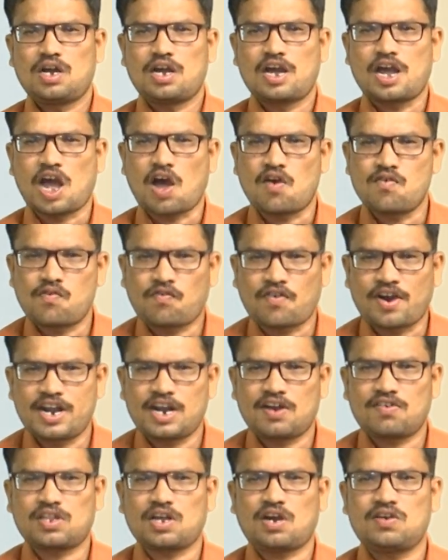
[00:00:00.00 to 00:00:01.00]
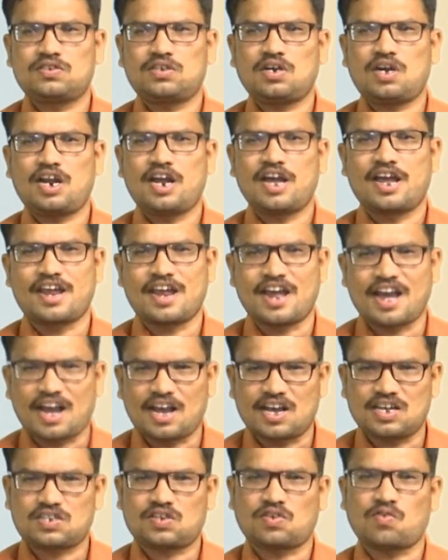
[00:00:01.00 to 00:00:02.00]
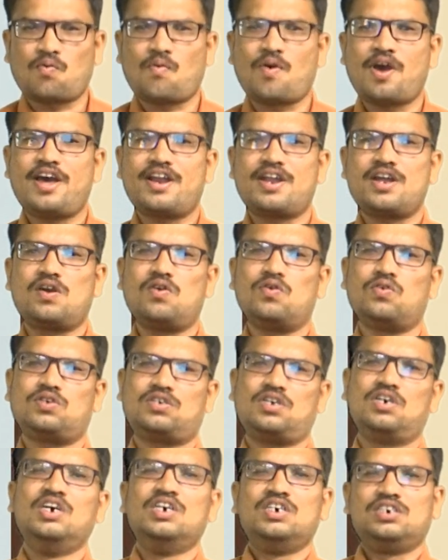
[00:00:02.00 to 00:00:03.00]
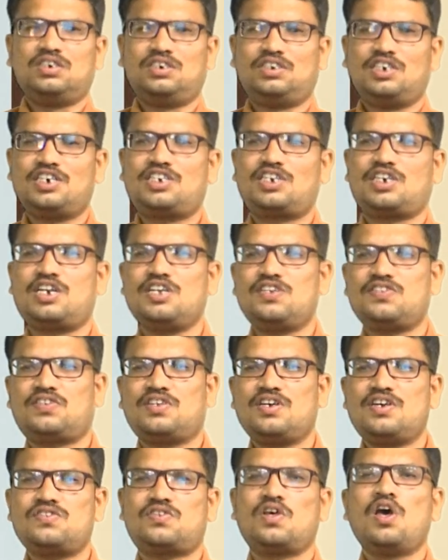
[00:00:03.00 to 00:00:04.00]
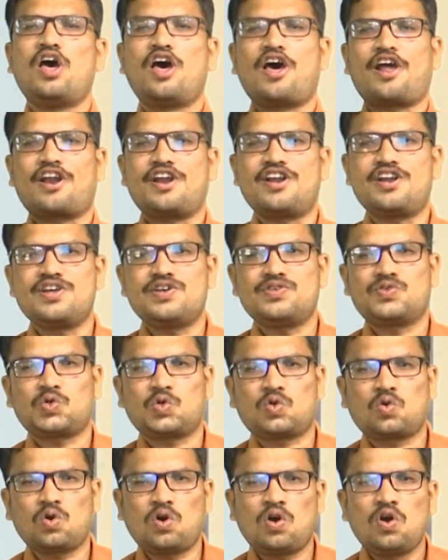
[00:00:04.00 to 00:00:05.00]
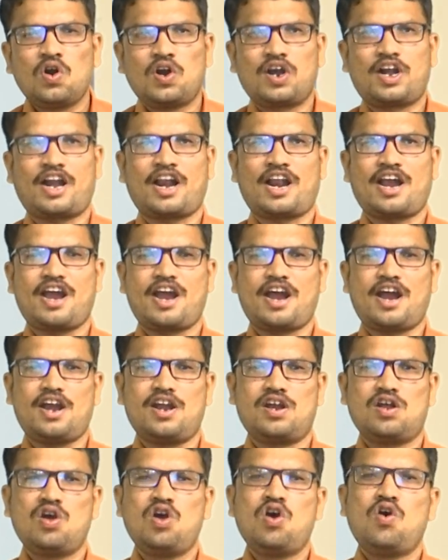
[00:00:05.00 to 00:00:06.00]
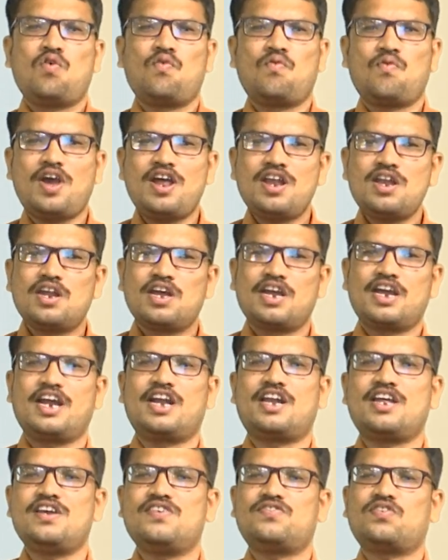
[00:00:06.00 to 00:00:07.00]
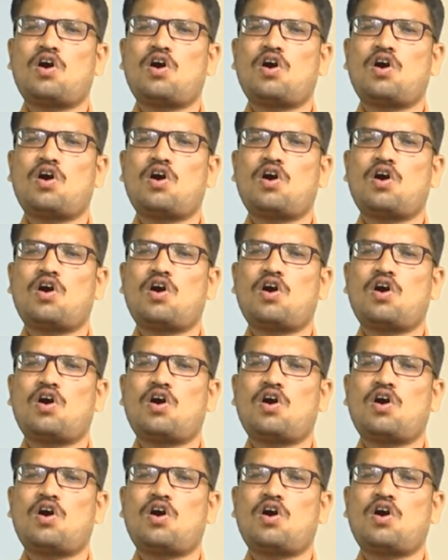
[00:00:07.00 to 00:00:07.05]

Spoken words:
Have you find out the answer? Yes, very good. Justice is reduced to trade when it is